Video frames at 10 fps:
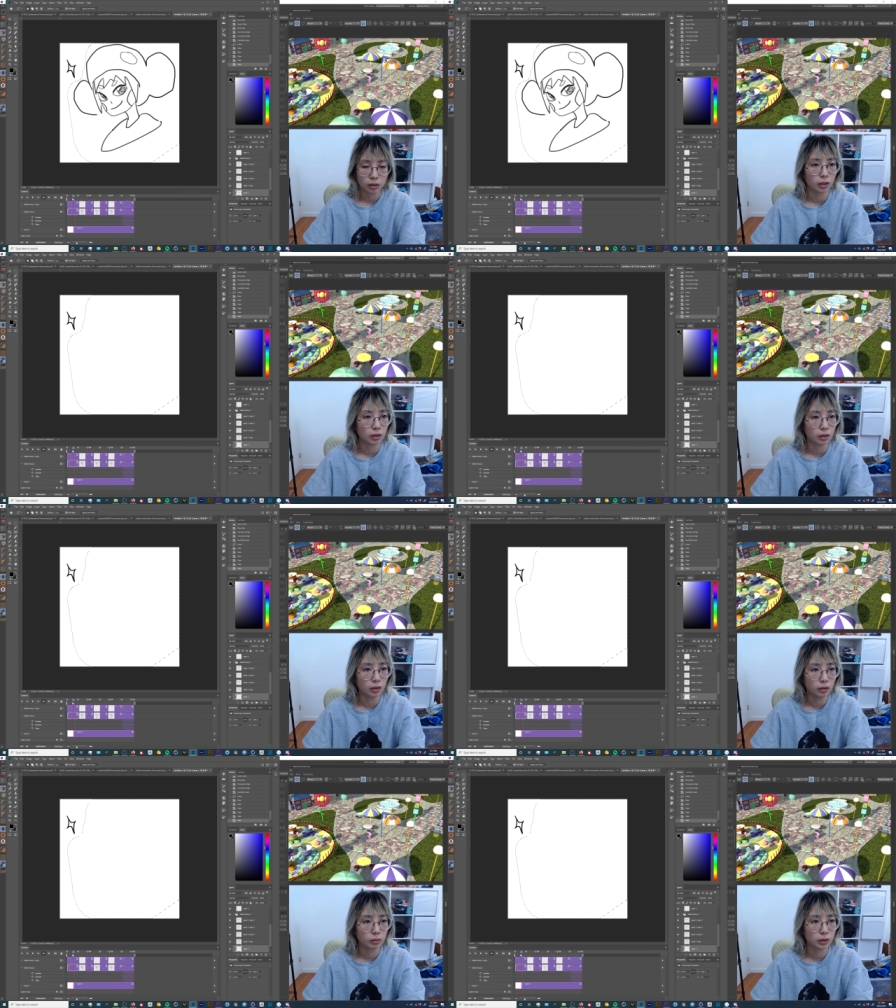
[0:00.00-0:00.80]
I
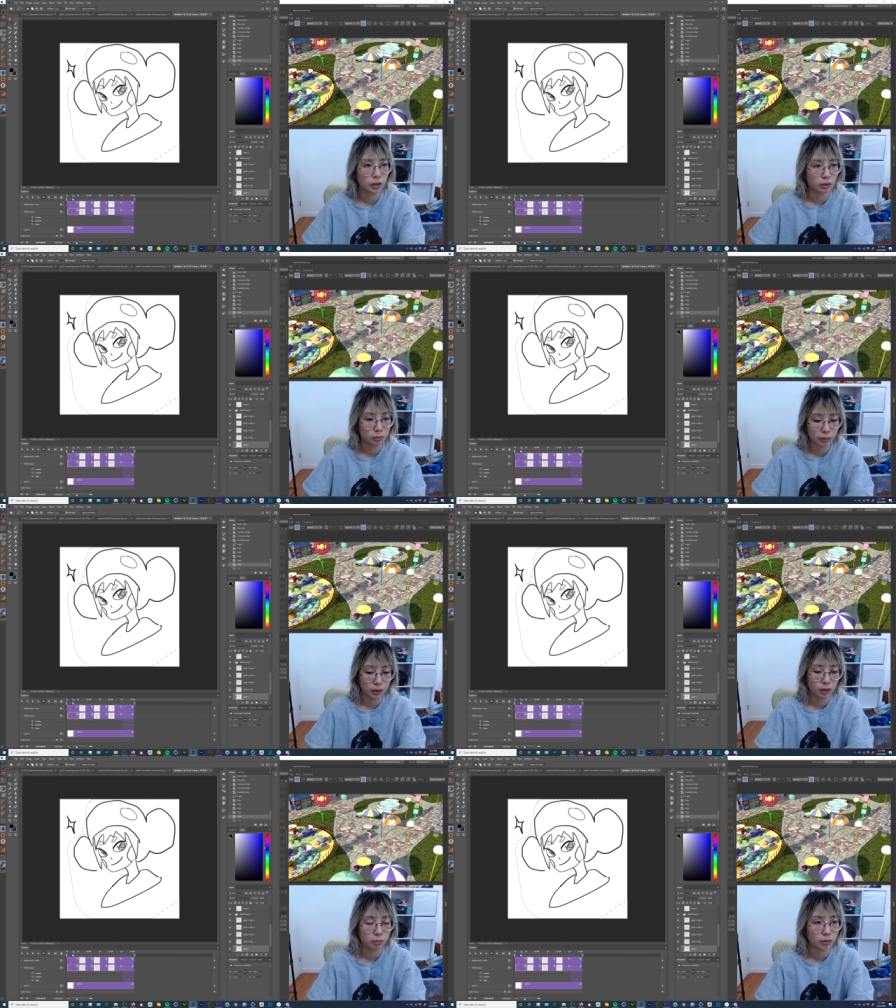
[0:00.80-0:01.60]
think we should
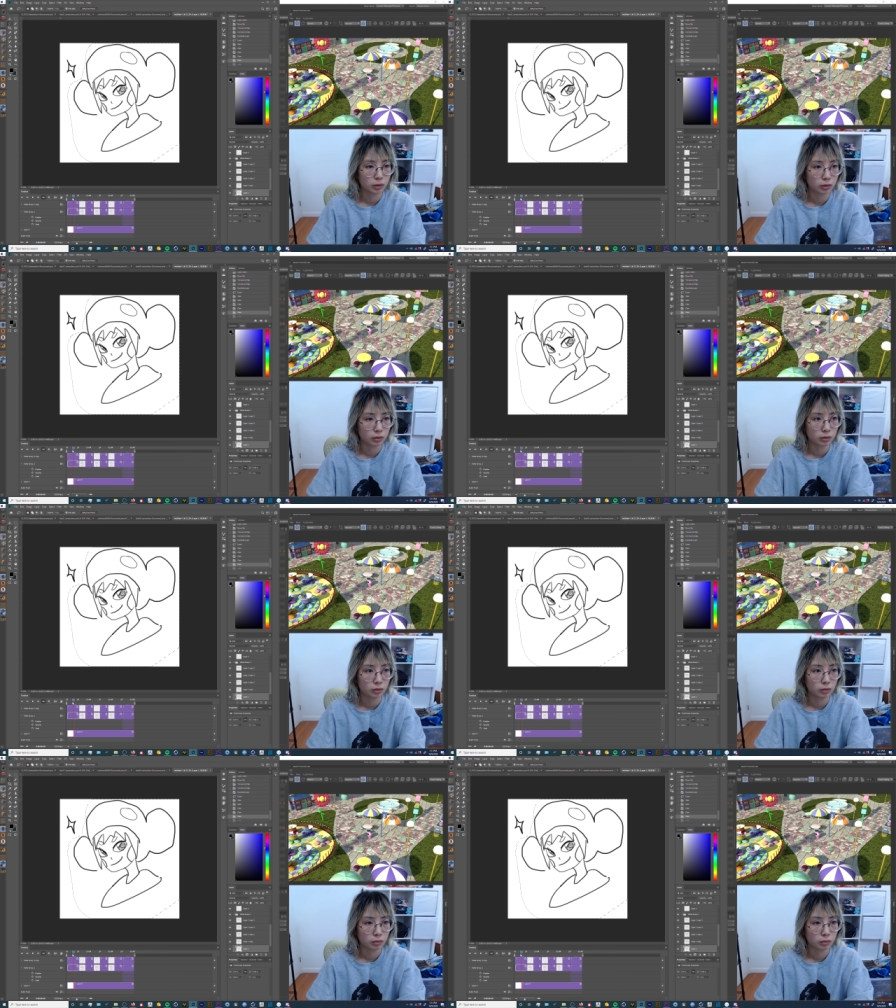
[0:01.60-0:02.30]
be able to,